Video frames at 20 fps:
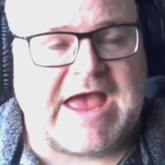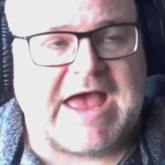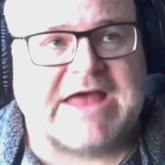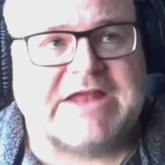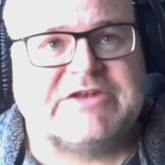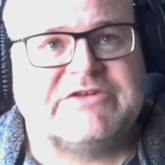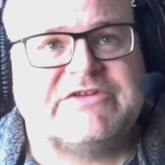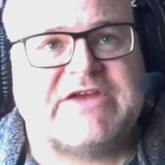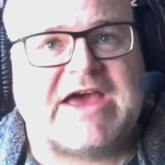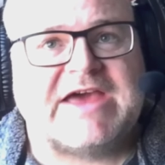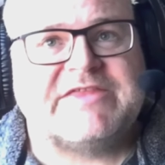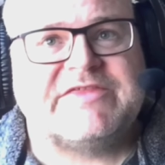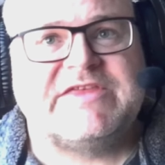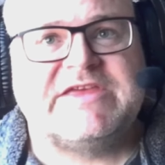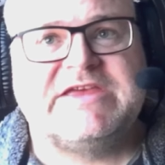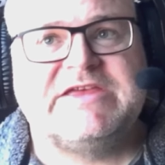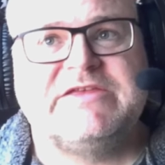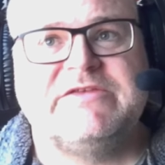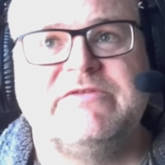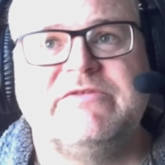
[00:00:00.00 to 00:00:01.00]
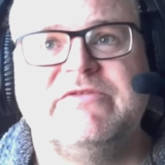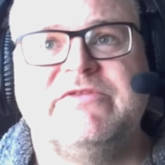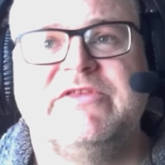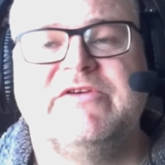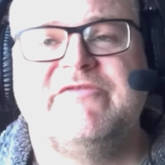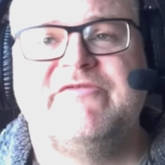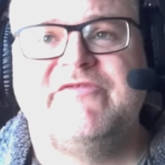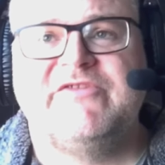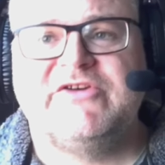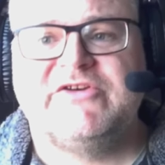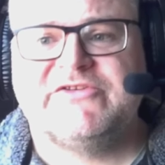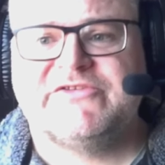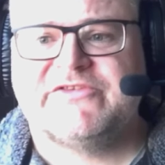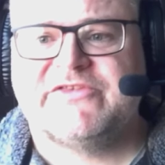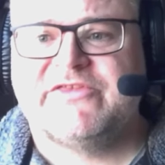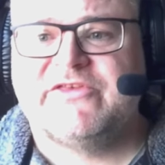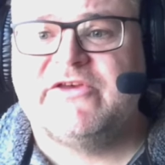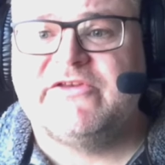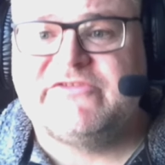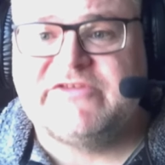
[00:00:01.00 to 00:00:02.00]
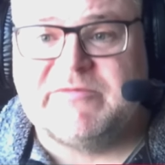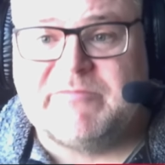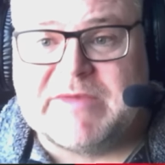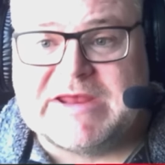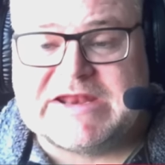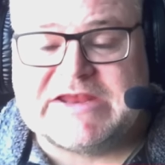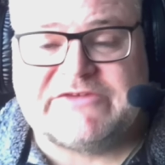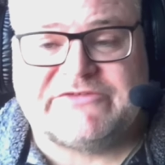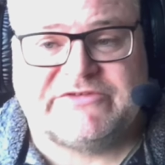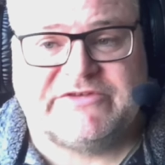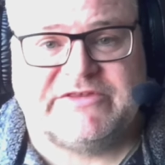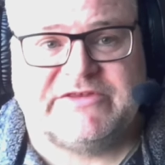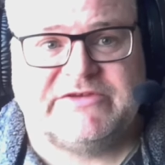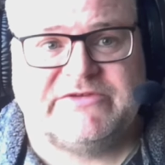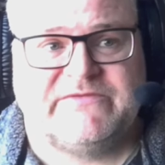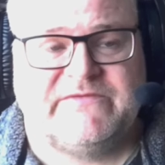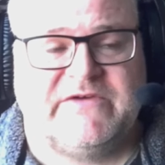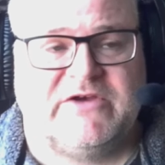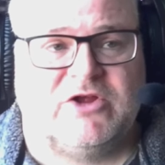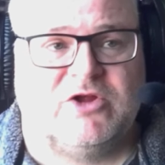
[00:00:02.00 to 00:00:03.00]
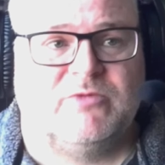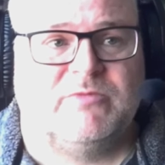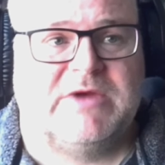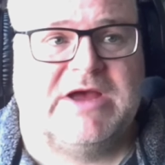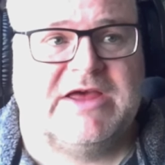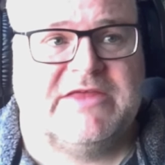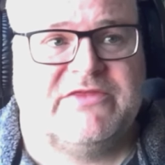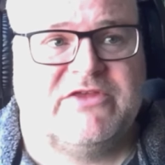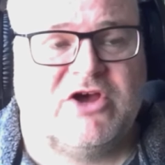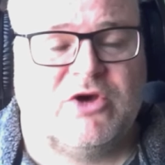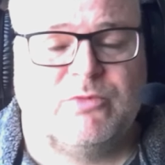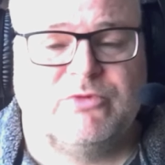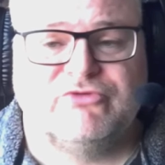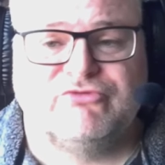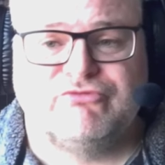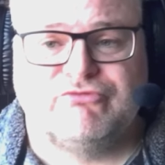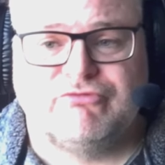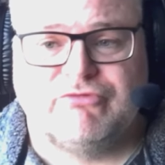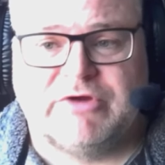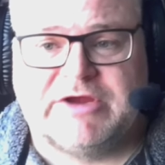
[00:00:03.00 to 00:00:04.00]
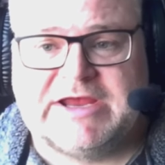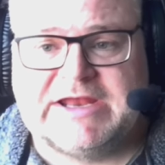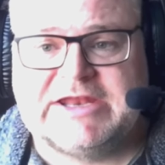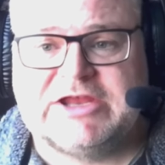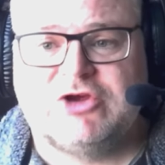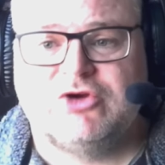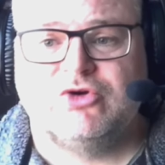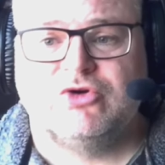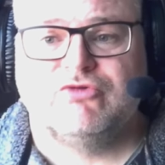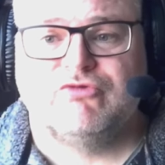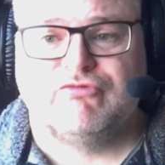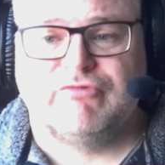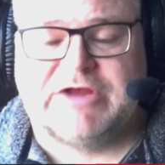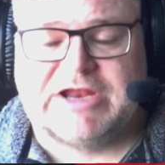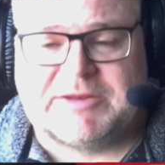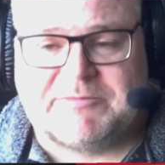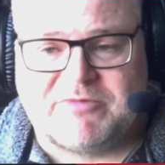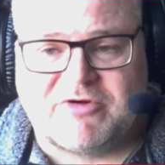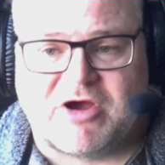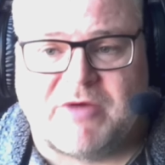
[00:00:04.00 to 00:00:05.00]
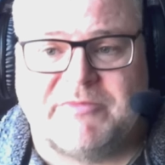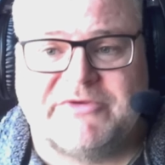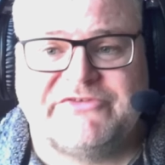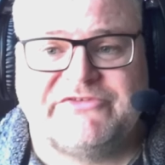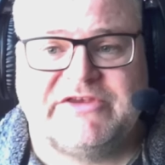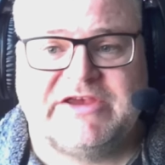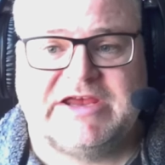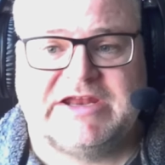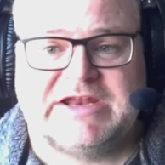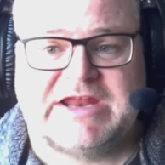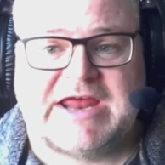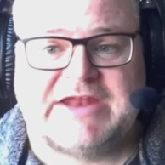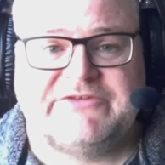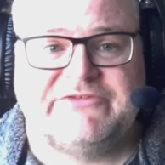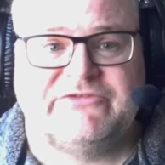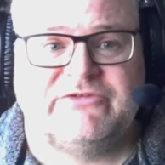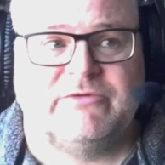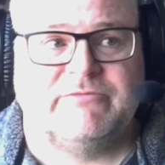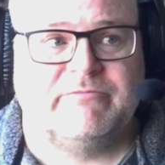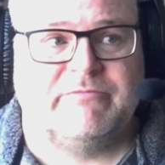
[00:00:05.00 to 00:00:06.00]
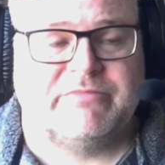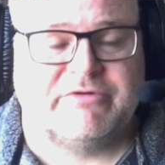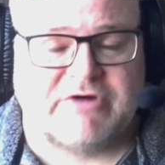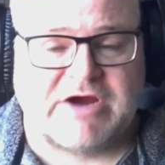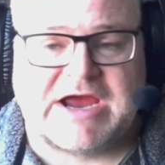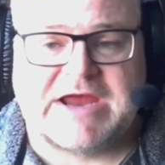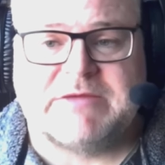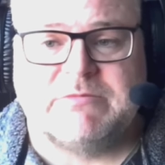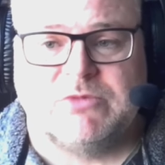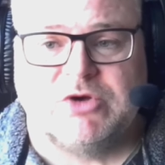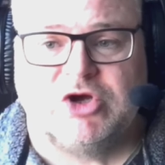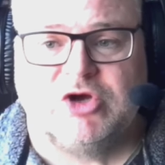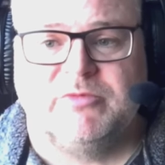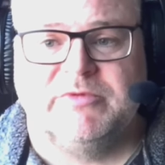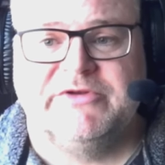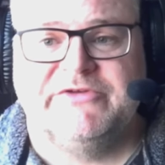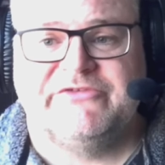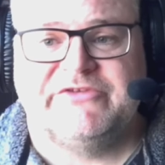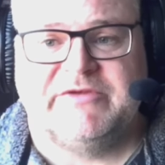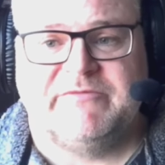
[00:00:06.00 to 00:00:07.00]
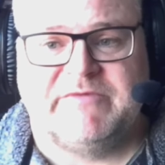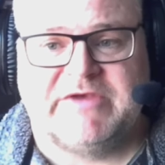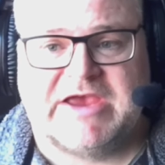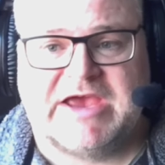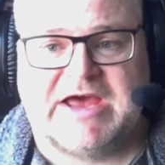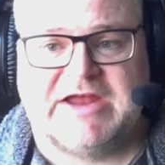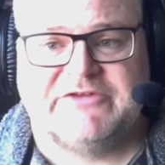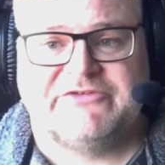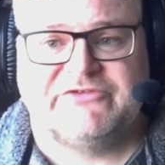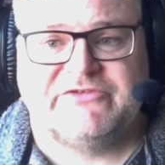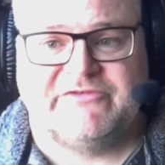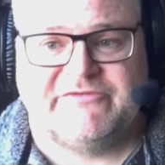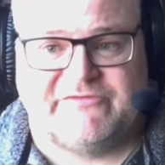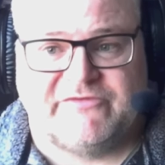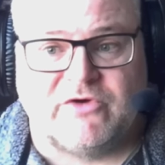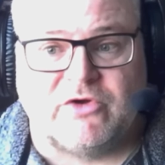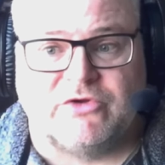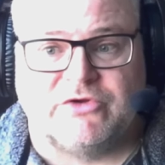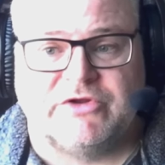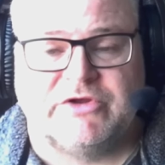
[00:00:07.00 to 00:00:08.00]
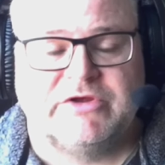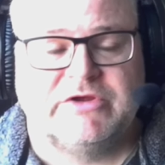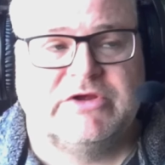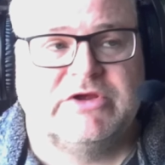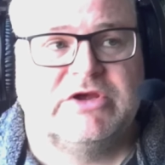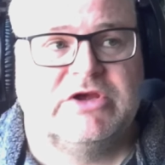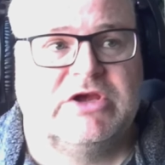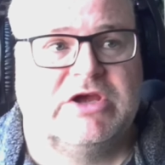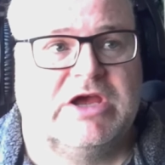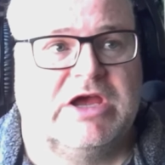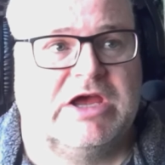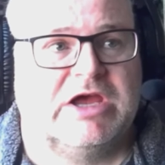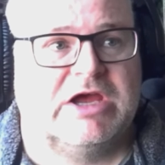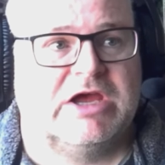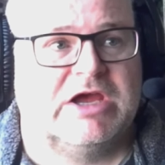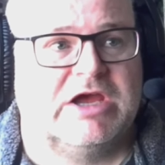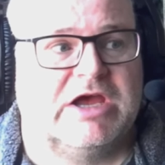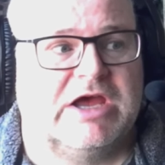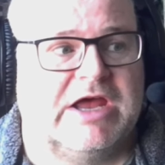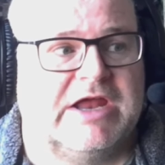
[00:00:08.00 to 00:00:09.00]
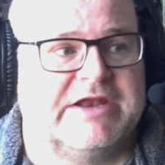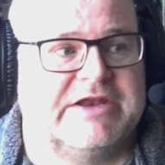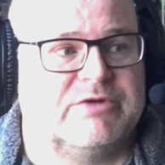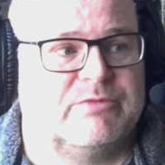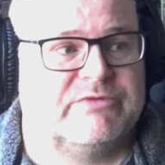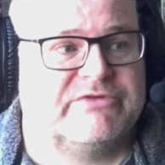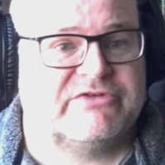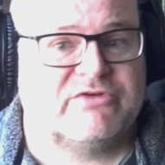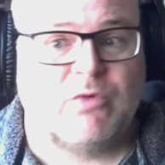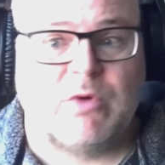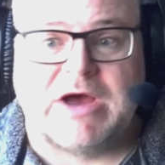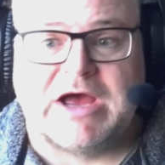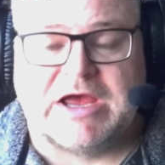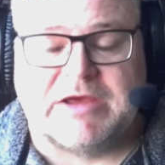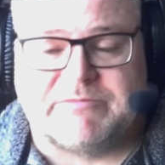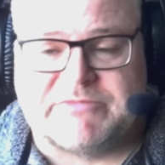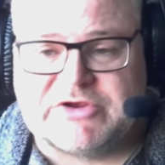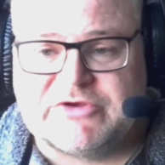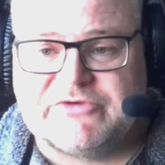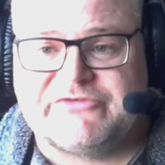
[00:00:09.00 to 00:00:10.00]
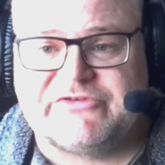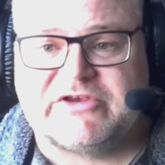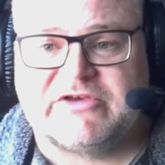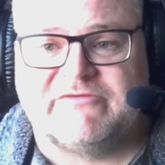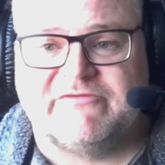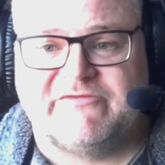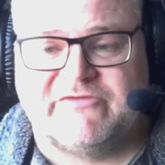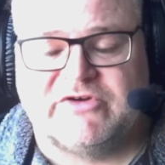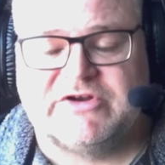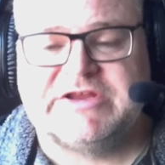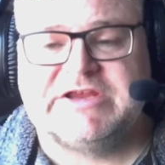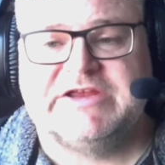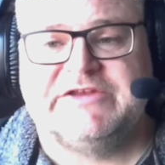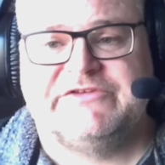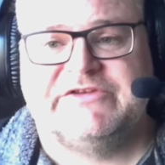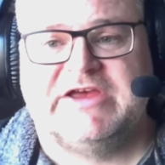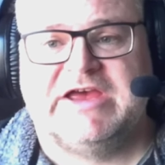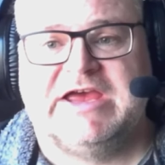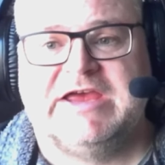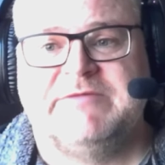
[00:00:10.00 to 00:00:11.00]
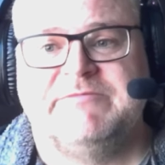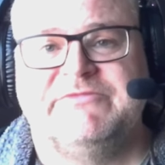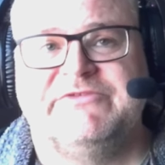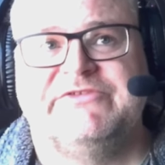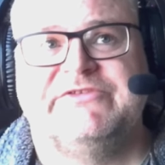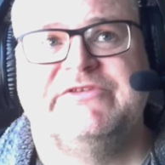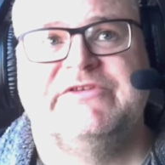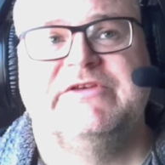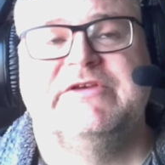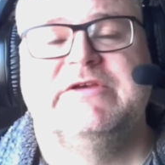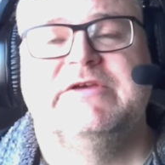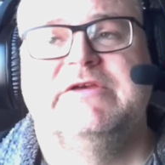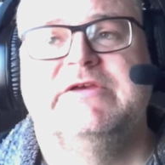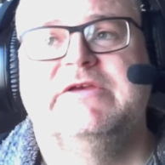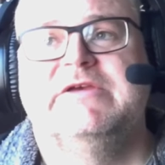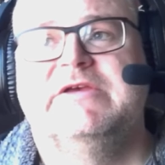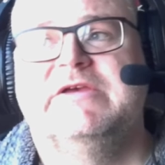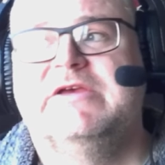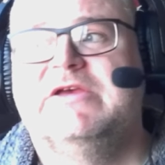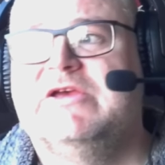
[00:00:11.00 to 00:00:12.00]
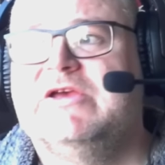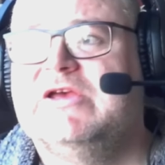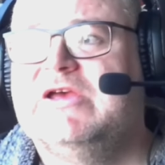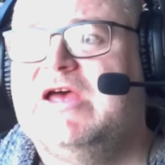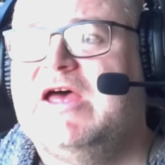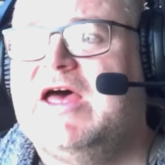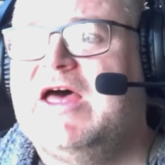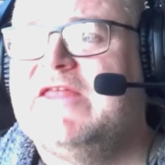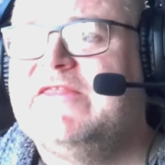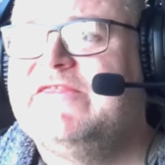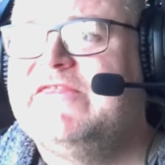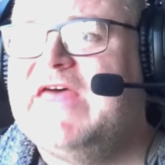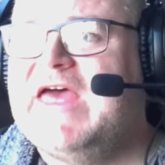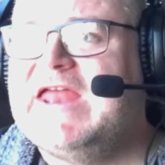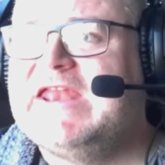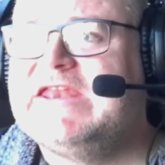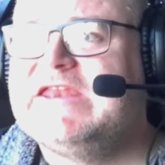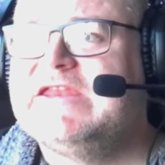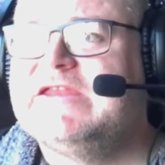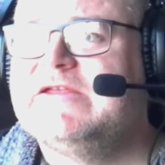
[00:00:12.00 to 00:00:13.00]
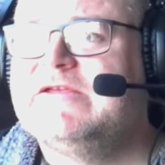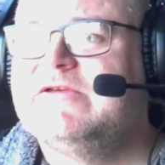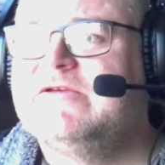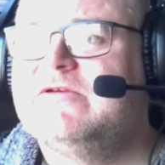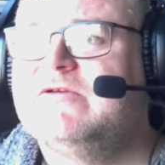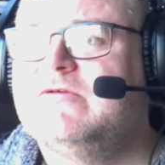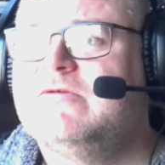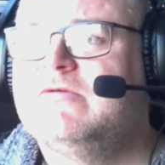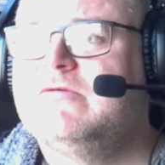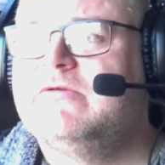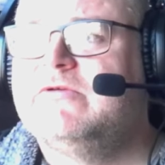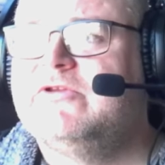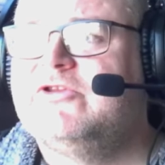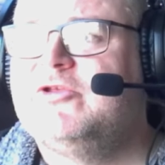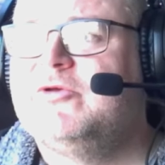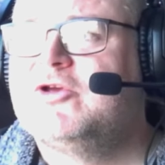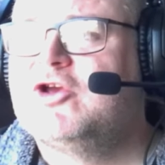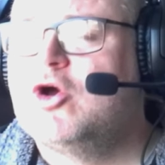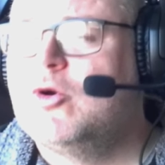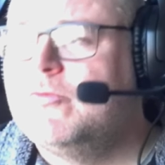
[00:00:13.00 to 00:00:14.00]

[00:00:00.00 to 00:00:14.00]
and I think the first thirty minutes of this film I thought was really good, really promising, and had some bright moments in regards to fun, uh, and it was quite amusing and funny at times. And then there